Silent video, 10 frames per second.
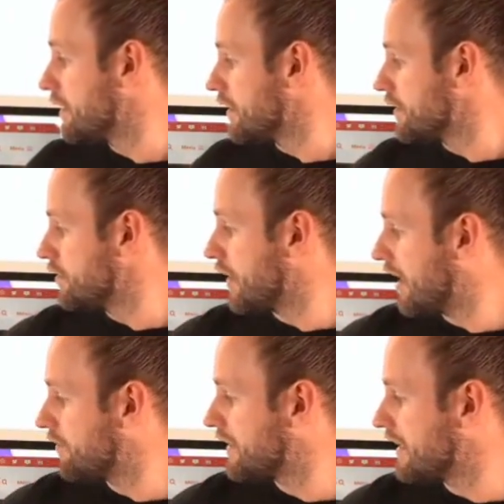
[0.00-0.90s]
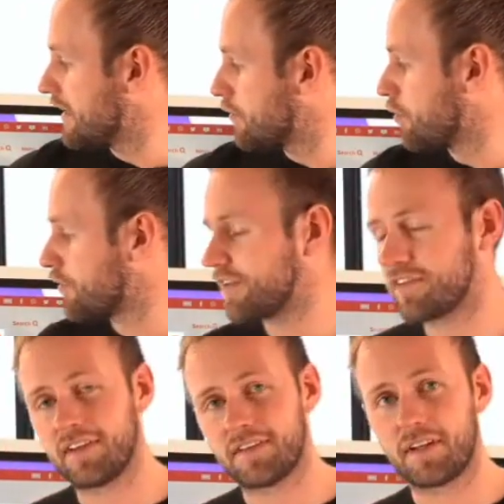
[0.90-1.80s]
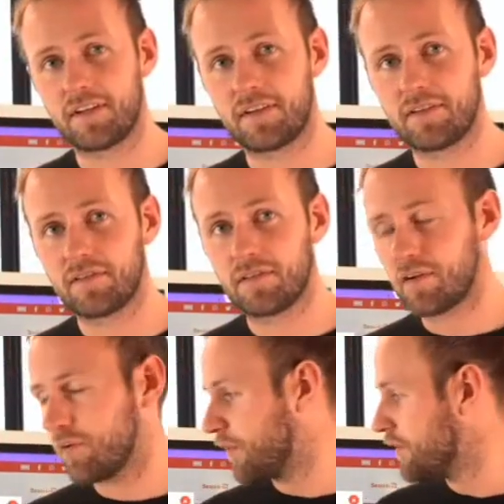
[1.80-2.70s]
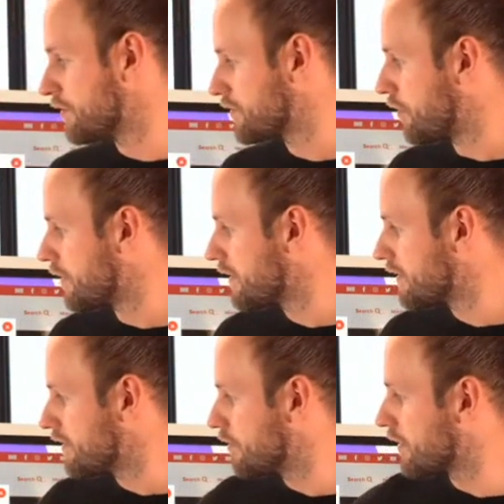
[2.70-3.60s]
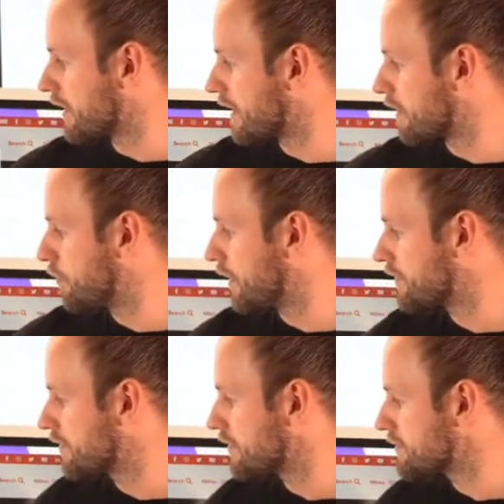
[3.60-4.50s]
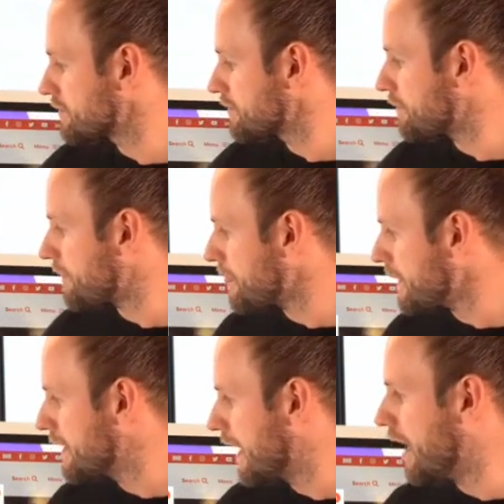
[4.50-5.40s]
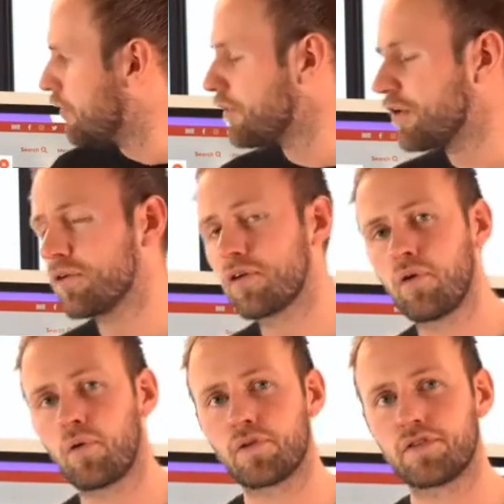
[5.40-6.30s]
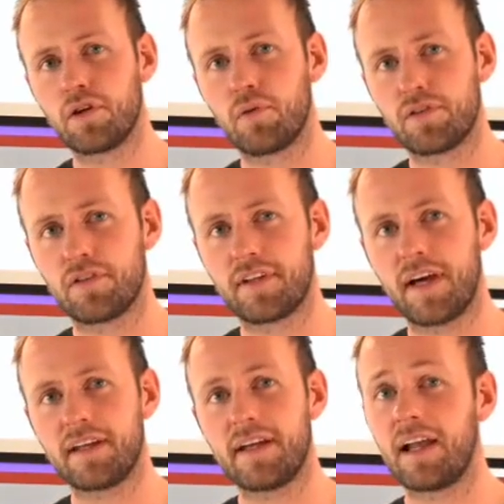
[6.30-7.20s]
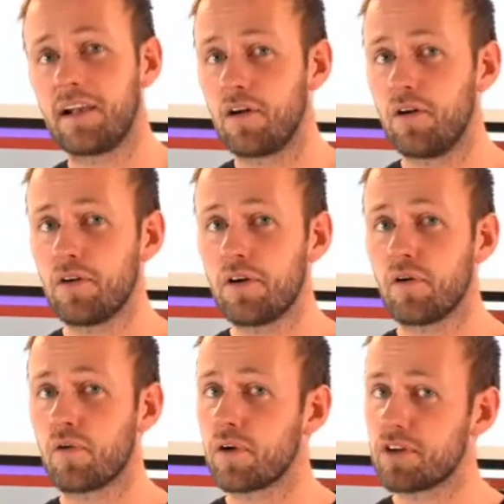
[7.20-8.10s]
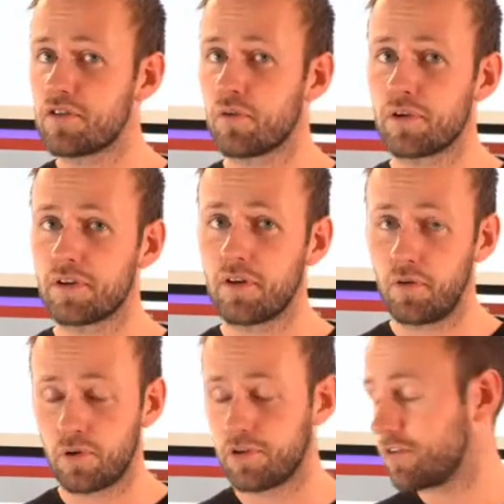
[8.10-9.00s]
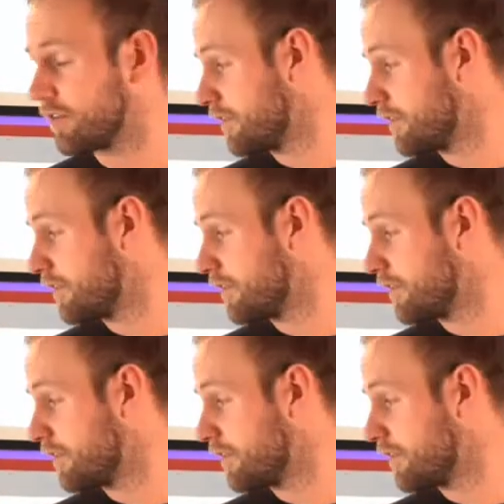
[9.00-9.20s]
You have the course assistant. When you start it, you're going to get a question. How long course do you want to study? A long or a short course?